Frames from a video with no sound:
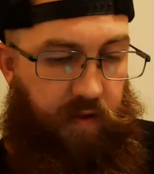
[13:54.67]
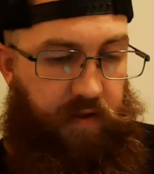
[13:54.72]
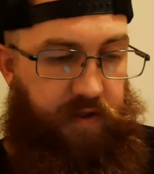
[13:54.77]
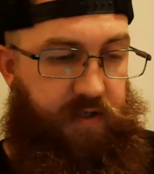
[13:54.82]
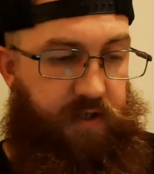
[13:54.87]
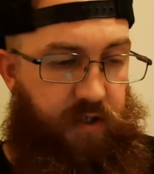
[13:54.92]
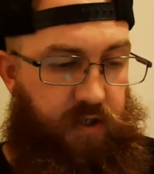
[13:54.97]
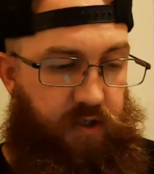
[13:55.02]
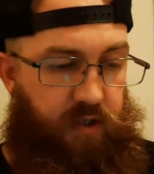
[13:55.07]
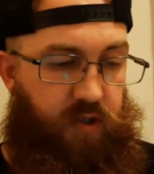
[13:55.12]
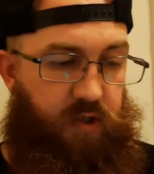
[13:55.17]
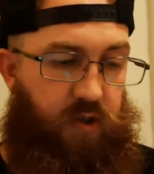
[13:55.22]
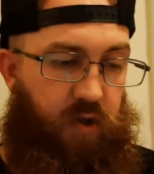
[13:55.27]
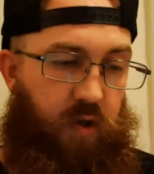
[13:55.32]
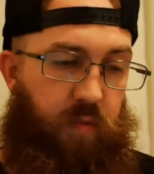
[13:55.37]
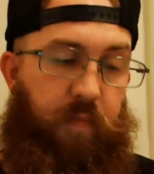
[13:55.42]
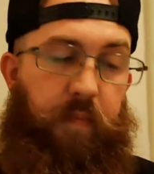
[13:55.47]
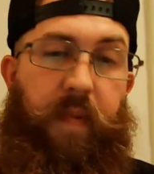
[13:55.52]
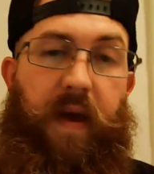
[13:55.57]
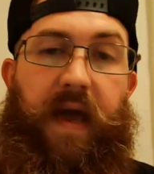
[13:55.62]
This
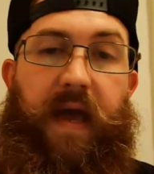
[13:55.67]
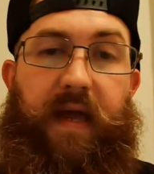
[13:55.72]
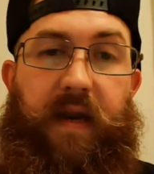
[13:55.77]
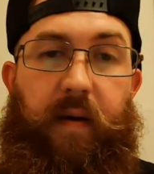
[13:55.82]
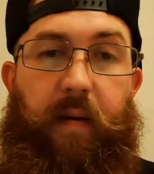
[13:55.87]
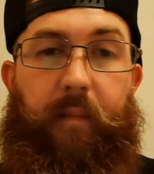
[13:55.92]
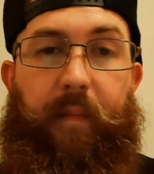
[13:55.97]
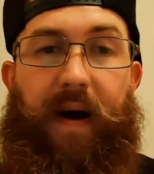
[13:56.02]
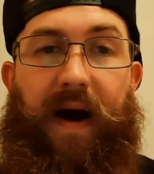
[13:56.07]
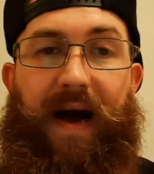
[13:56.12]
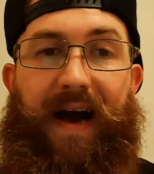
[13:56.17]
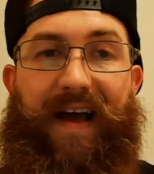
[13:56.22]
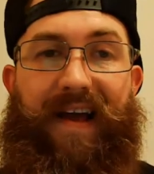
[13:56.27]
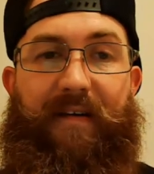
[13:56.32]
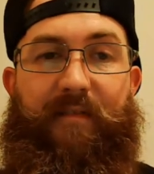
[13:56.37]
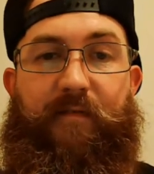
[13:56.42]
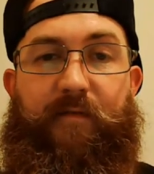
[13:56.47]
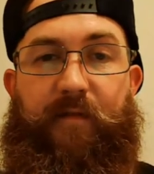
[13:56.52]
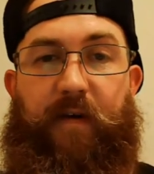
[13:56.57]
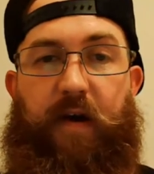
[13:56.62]
is made
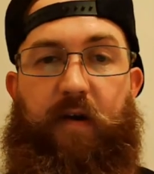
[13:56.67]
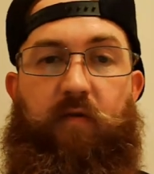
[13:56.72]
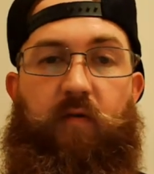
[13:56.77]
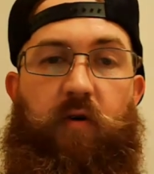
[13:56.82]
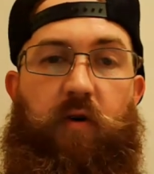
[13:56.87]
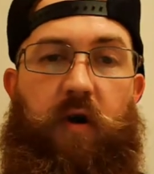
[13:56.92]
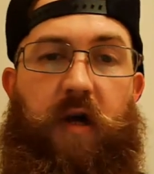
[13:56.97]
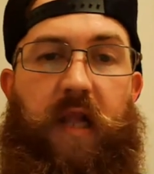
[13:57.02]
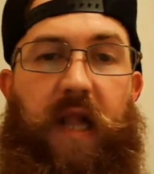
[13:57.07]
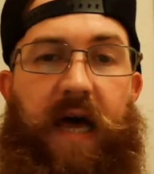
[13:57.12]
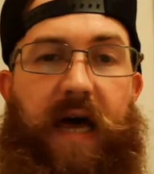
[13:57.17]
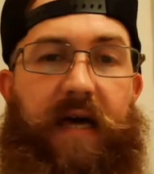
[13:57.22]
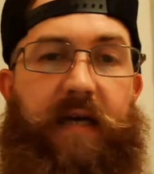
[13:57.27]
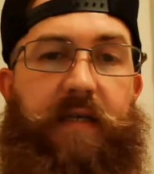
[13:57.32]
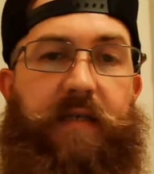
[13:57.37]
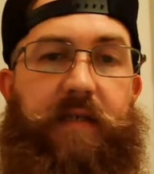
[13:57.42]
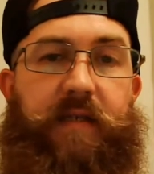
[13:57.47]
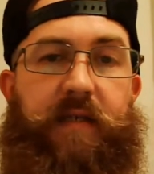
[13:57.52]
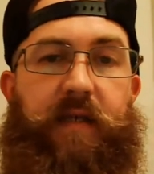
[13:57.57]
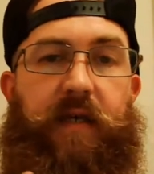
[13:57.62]
by Federal
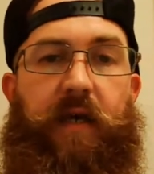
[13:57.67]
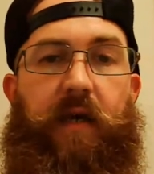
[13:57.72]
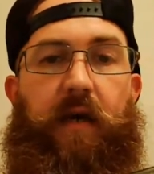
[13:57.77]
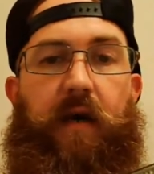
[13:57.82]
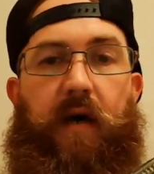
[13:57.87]
Glass.